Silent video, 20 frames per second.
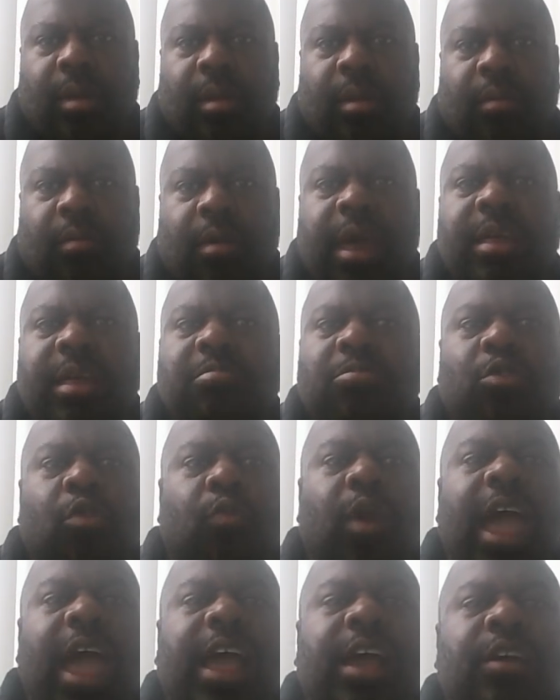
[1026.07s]
Right? The
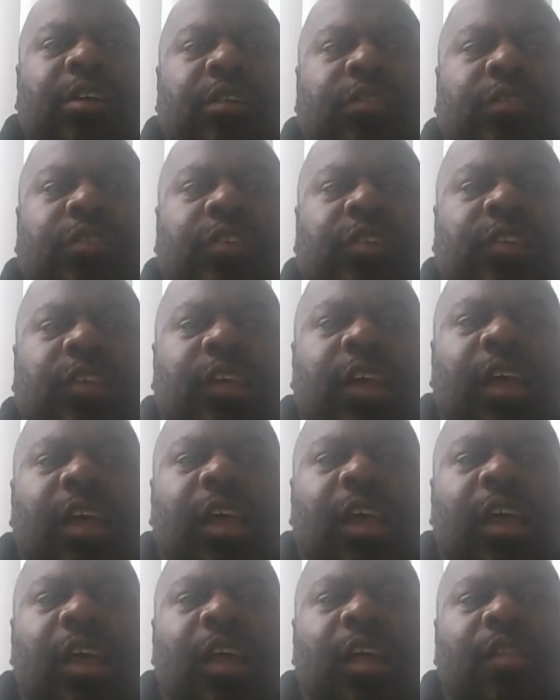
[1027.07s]
records
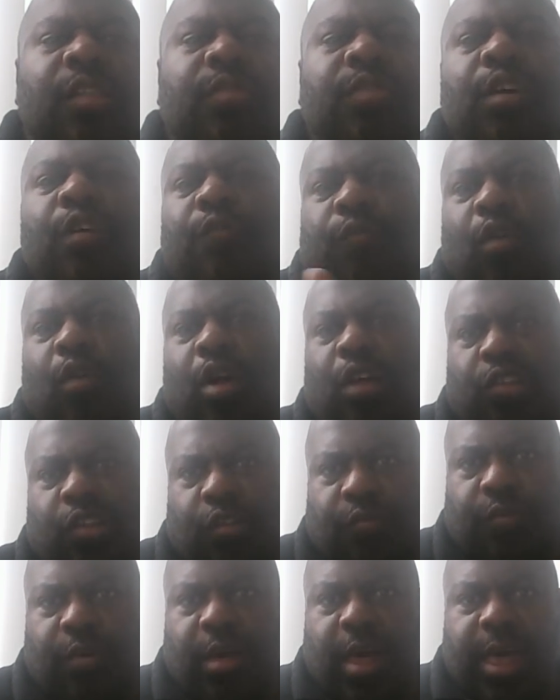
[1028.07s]
they're
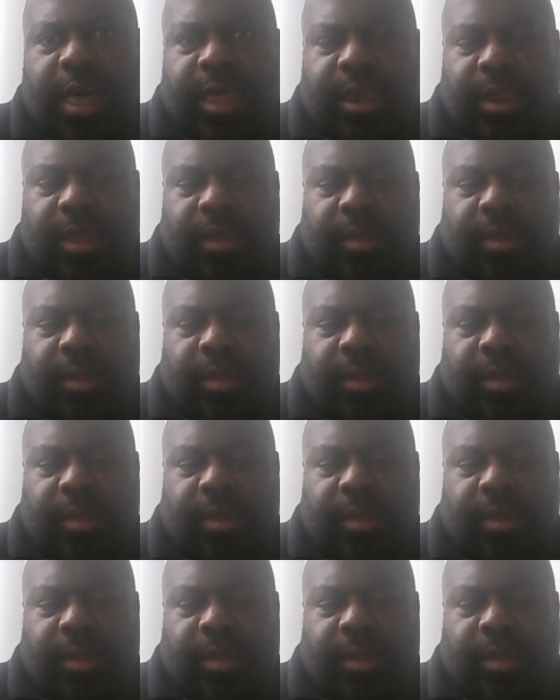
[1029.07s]
falsified.